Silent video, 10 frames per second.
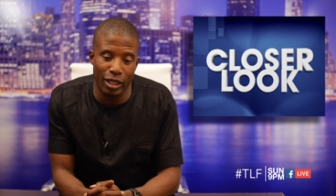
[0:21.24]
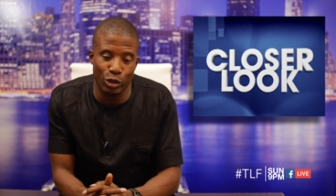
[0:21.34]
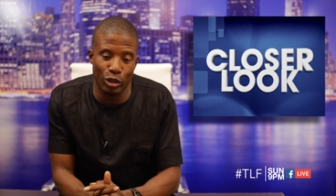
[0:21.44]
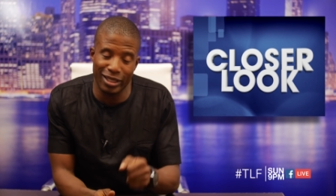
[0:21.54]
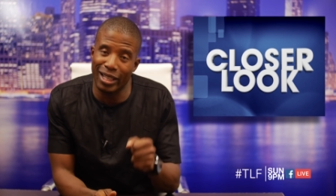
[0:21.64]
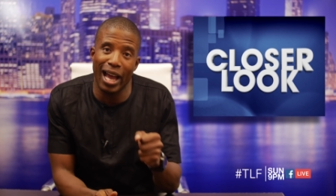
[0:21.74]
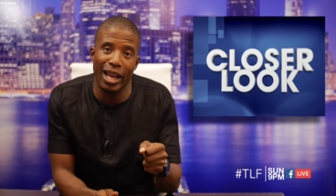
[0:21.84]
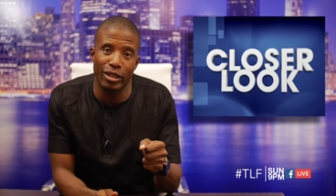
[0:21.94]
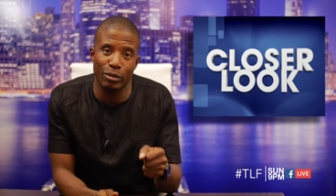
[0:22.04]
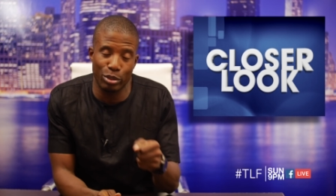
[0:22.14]
I took the
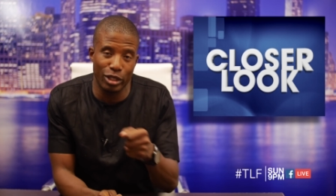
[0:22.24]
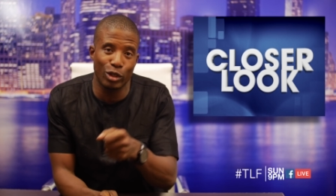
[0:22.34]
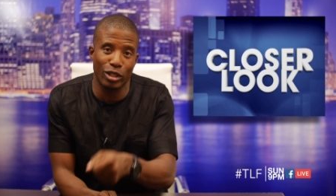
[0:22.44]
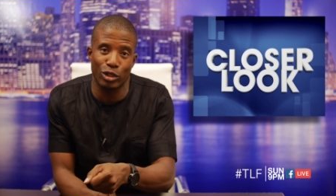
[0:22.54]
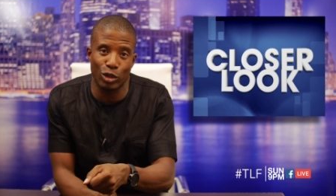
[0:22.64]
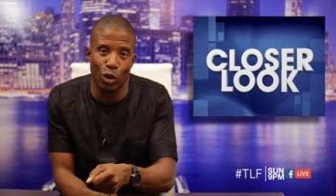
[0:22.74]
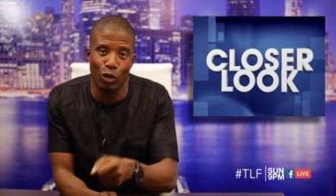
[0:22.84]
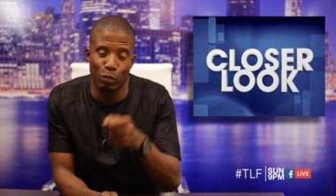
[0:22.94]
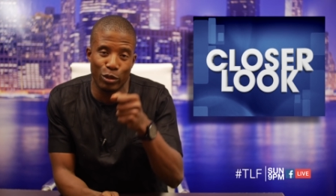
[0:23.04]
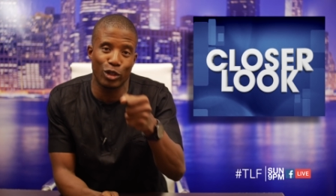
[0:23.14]
iron, put it on the
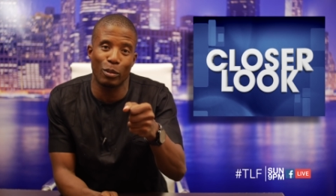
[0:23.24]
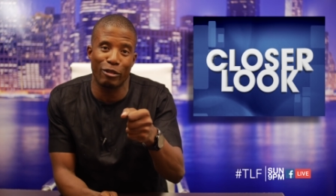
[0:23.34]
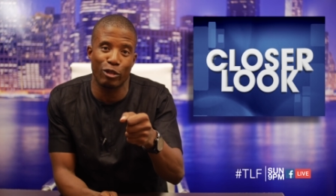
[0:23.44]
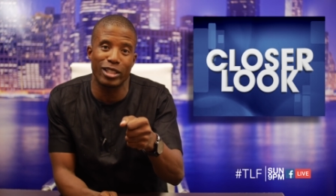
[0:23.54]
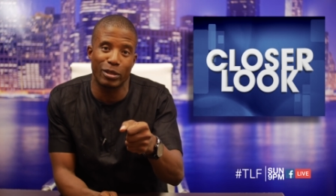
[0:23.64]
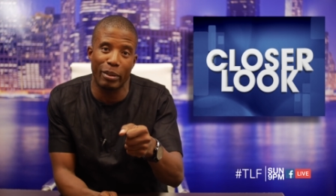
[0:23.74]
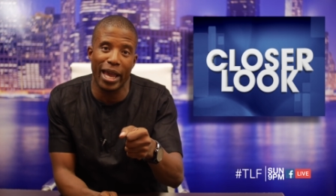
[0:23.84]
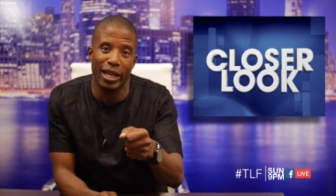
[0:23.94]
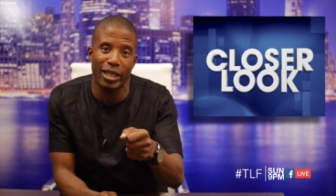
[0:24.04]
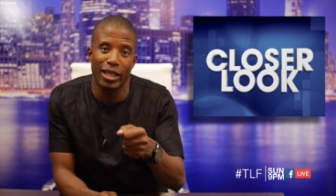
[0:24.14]
stove, put it on my friend's
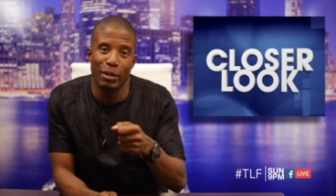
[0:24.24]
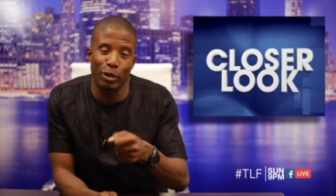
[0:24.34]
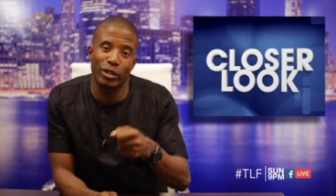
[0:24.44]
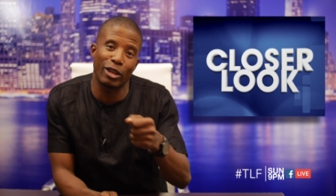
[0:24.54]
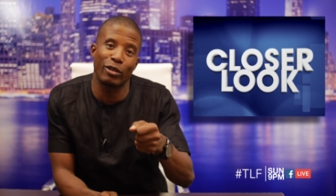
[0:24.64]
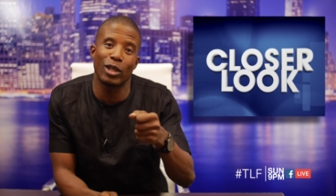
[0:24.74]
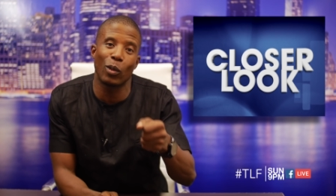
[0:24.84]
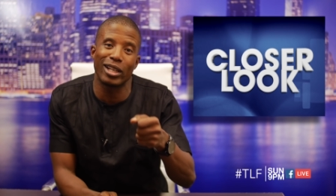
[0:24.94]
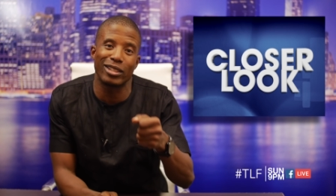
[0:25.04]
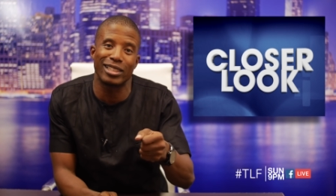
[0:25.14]
back because I really
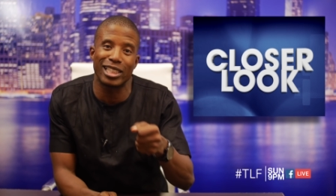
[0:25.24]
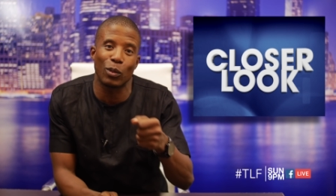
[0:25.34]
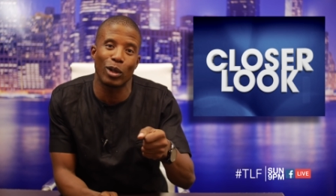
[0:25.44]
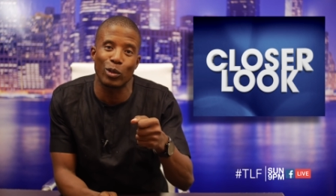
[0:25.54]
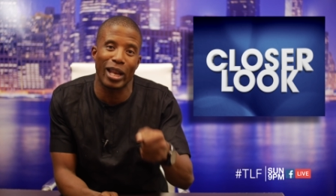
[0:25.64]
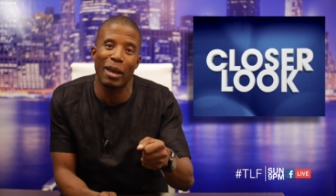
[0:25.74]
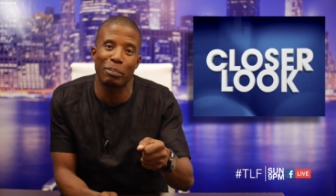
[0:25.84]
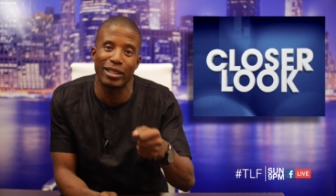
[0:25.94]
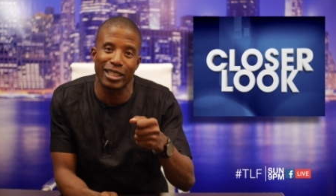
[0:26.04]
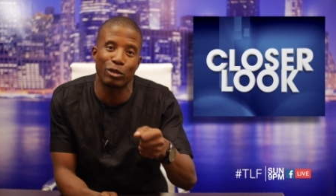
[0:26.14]
wanted to see what would
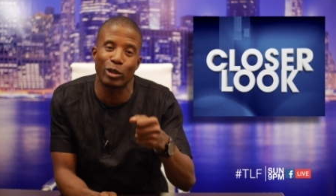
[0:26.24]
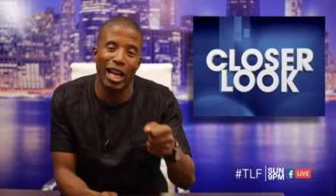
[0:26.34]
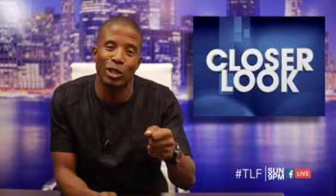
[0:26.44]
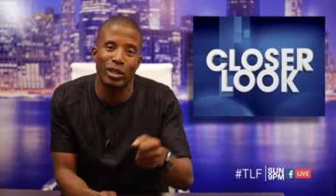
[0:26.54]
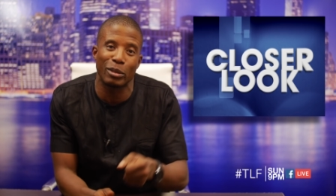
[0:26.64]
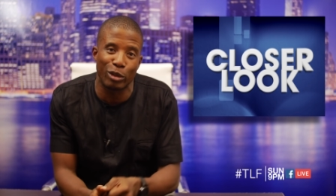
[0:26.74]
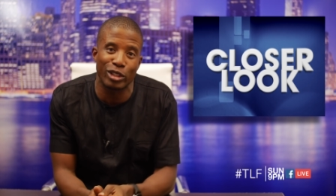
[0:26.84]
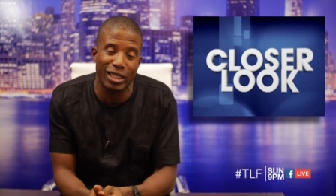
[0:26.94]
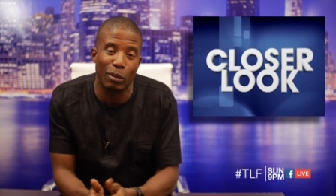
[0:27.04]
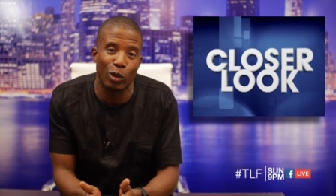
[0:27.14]
happen if you'd actually
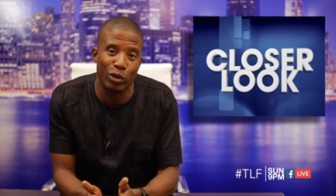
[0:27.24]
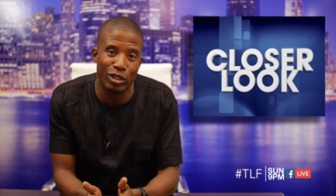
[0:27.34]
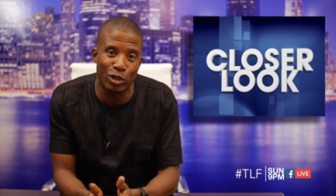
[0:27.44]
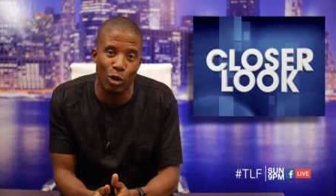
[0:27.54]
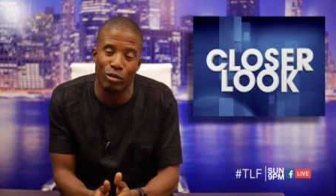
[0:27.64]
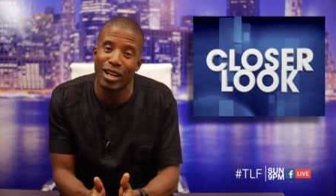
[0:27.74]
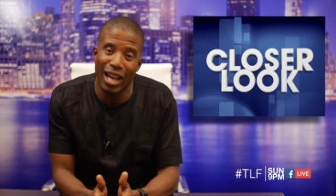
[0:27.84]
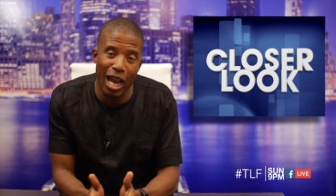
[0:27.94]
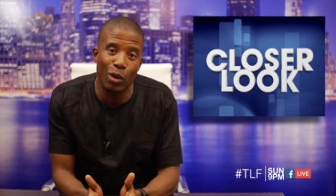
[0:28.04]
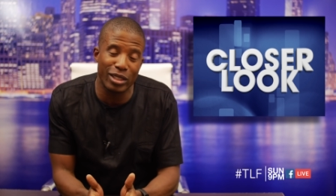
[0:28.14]
burn someone with the stove.
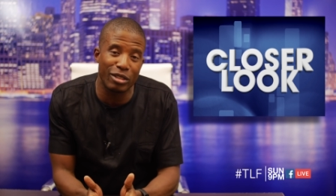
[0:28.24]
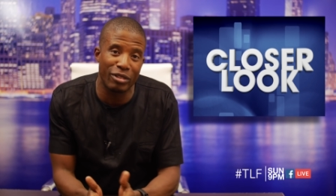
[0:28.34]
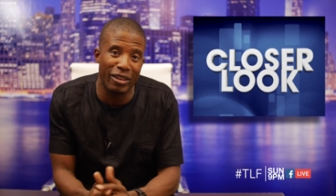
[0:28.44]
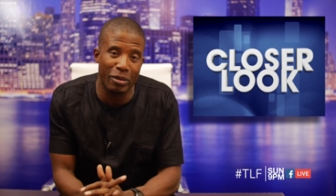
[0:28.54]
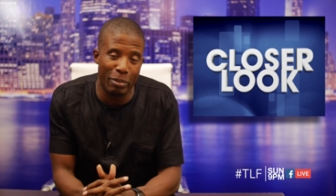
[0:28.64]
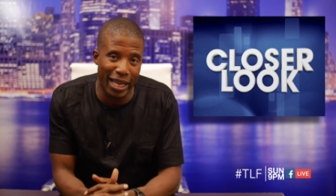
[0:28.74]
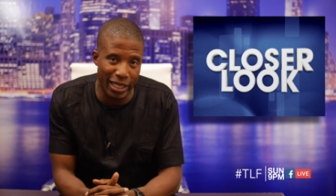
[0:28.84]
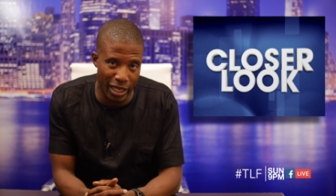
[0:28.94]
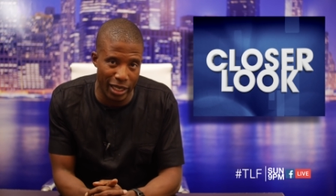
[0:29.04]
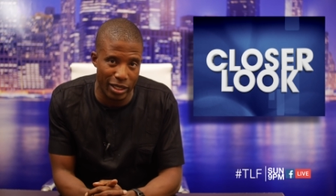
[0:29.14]
I was a very
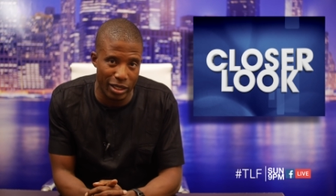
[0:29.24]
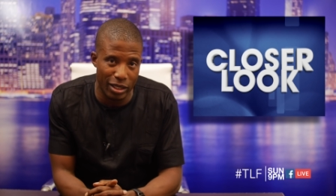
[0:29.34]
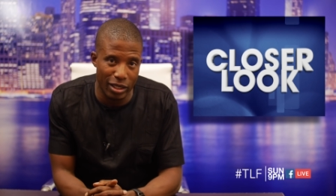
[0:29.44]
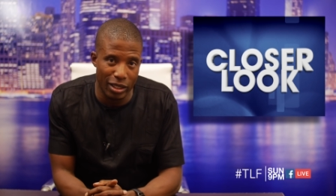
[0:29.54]
bad kid.